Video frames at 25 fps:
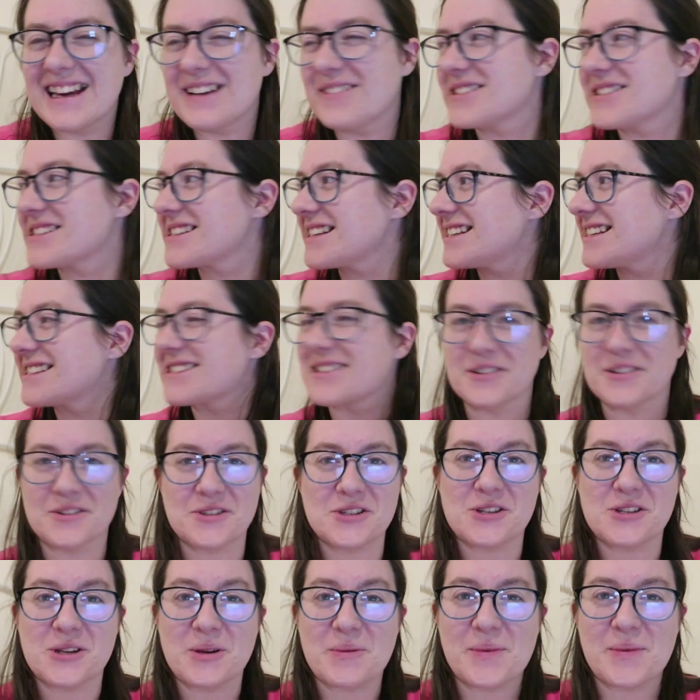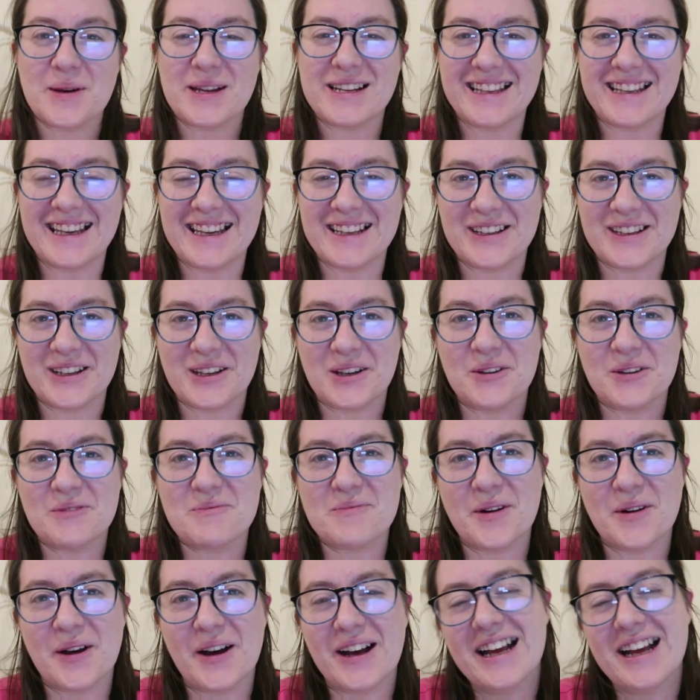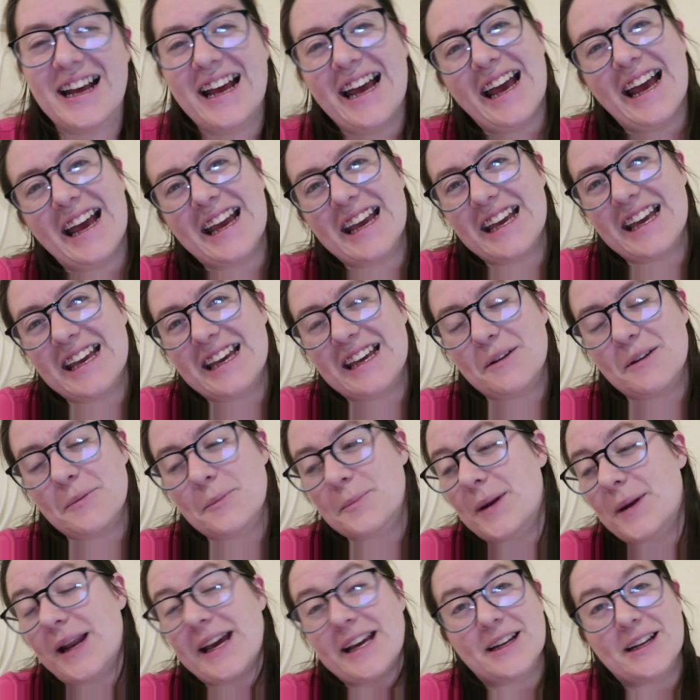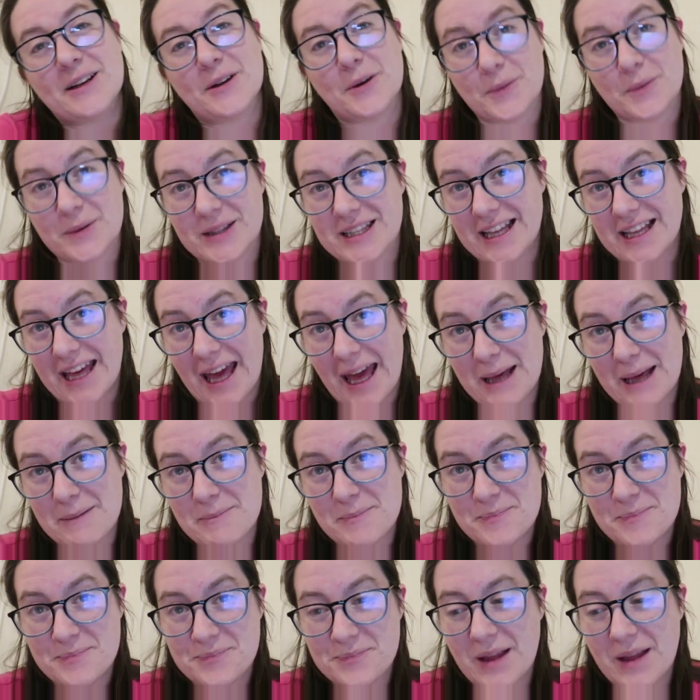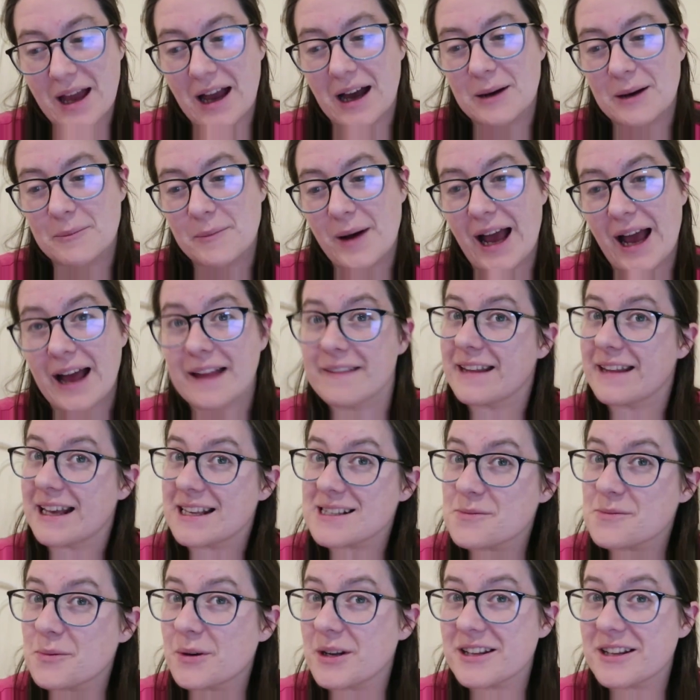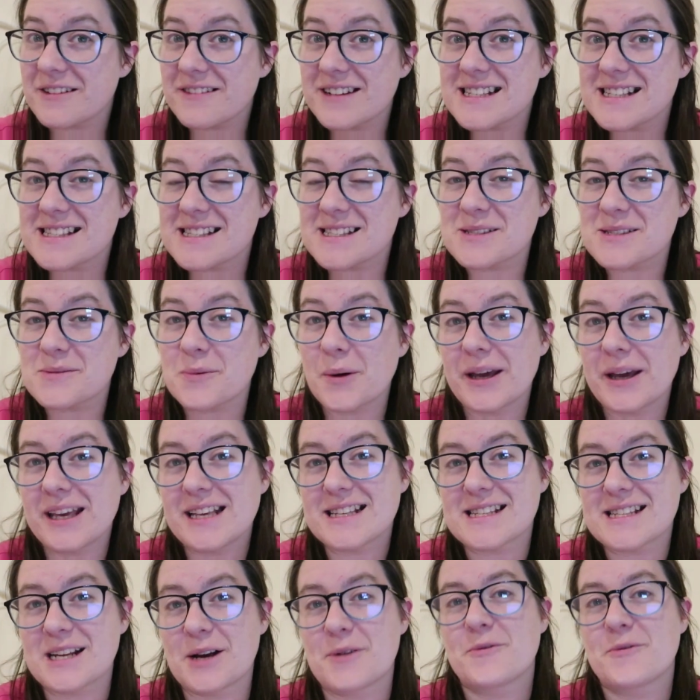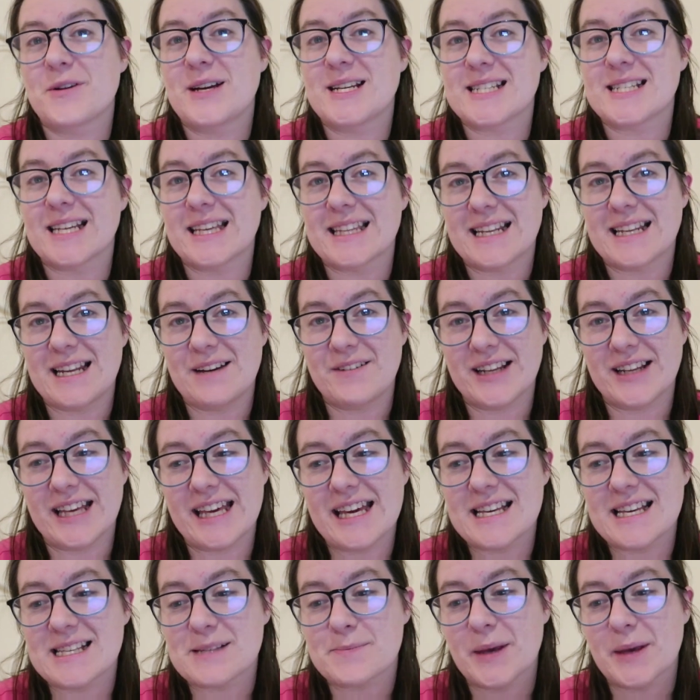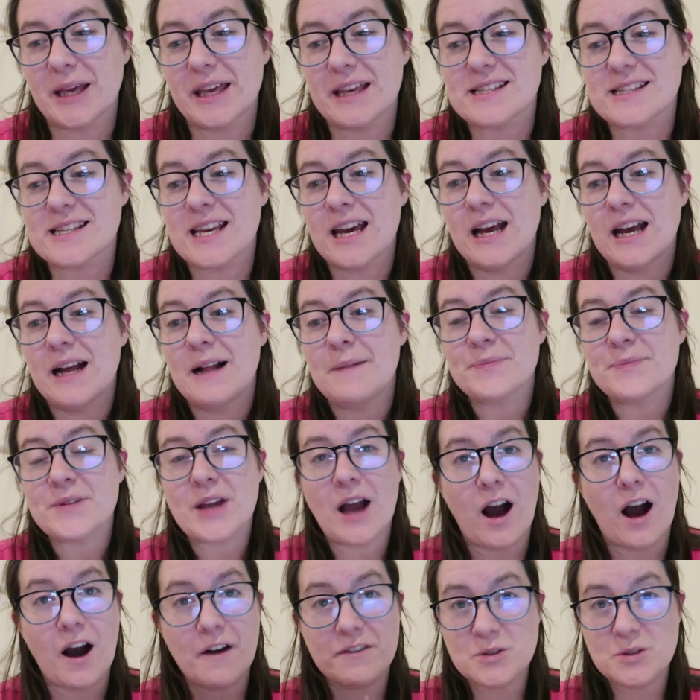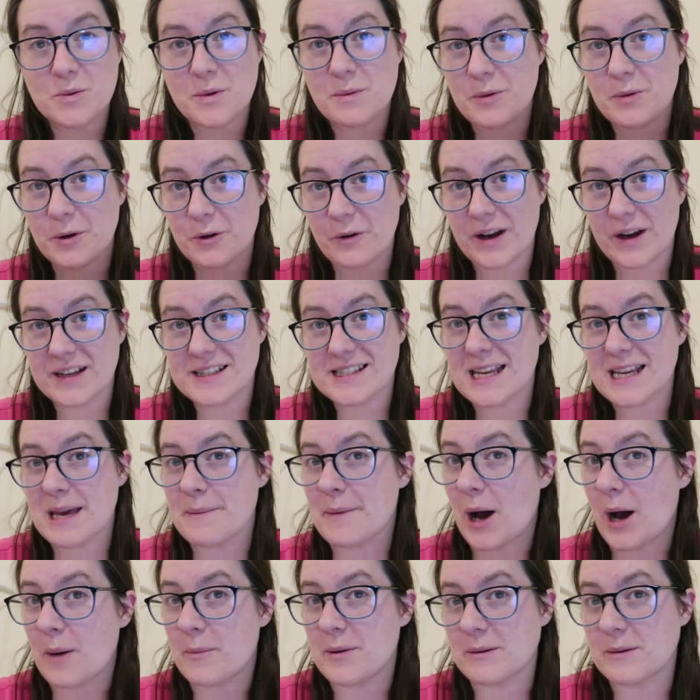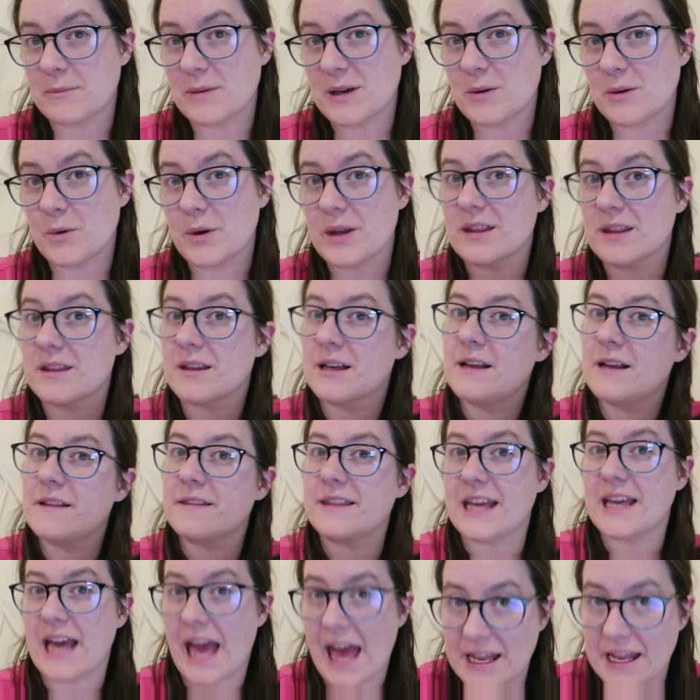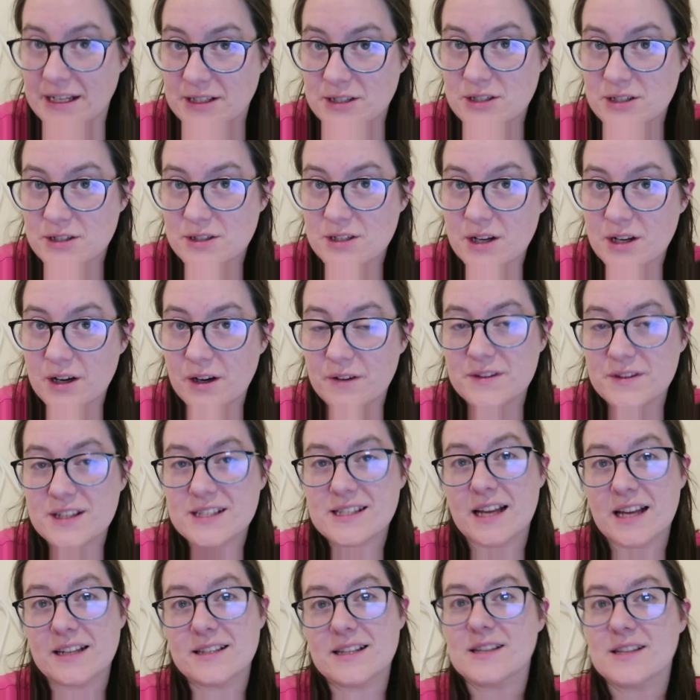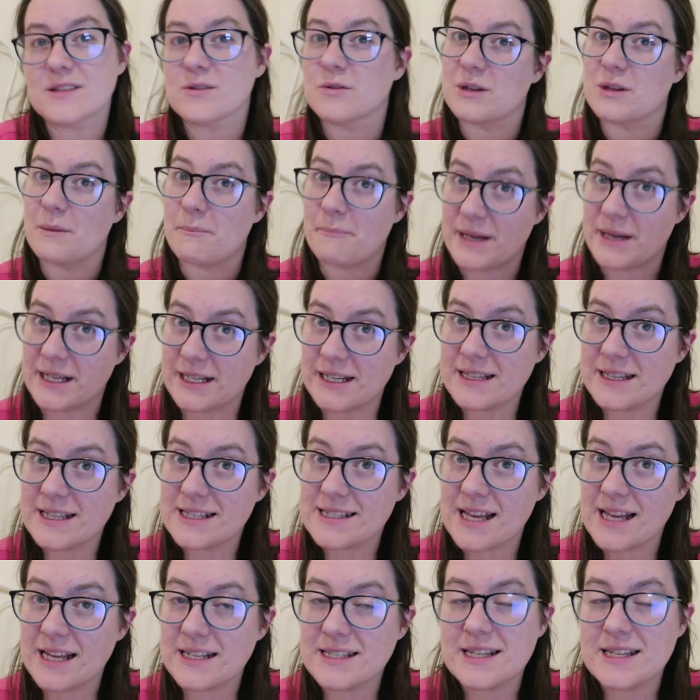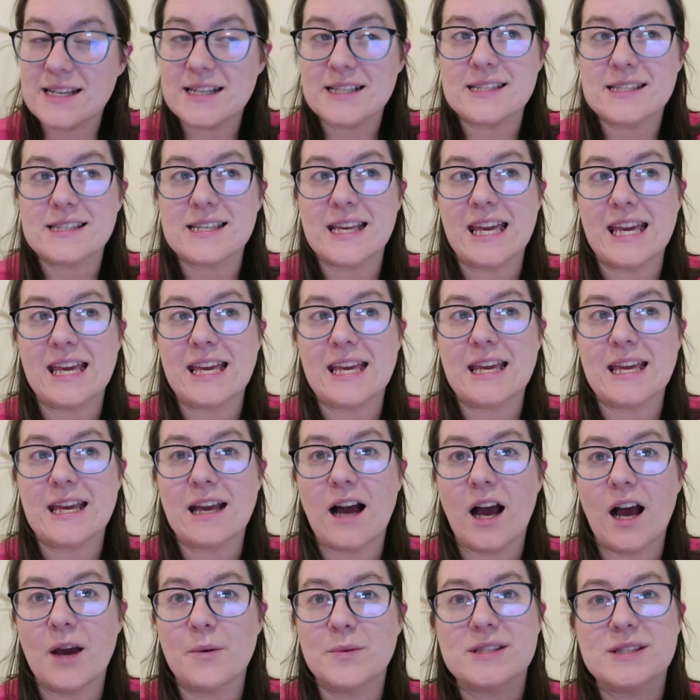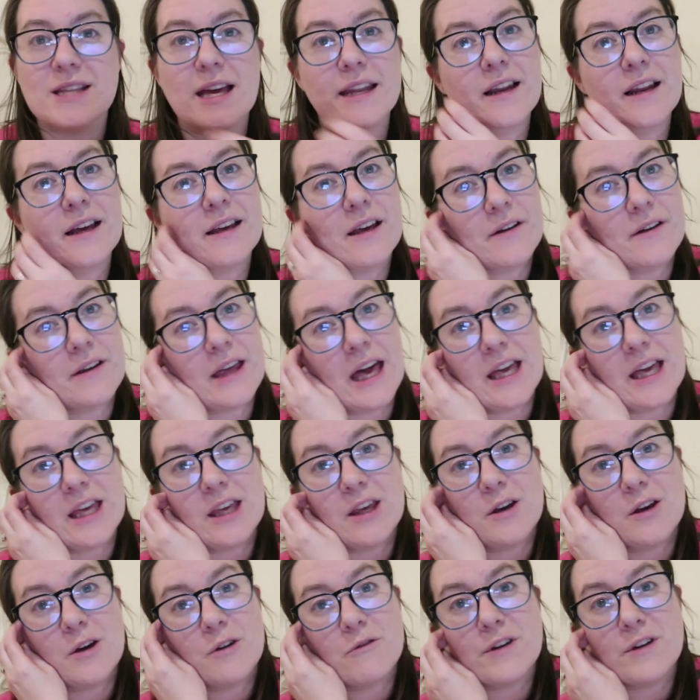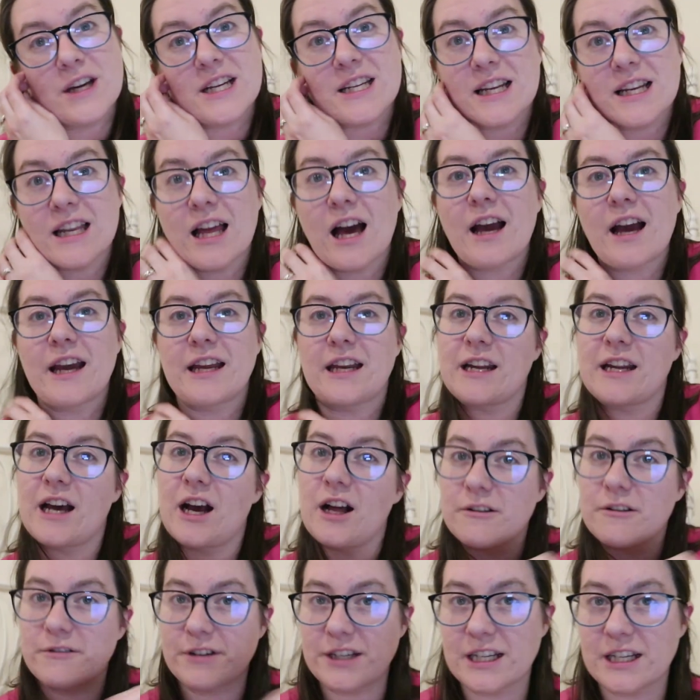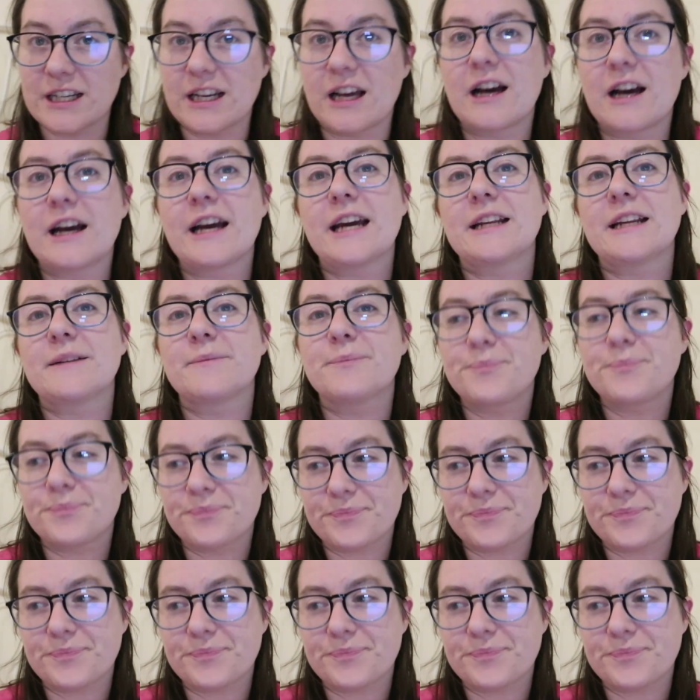he's not stupid. He knew, but he played along with the game. And that's one of the reasons why he's now reading at the level he is, because after we progressed to him helping me with the end of the sentence or the middle of the sentence, I was then like, okay, you read a line and I'll read a line.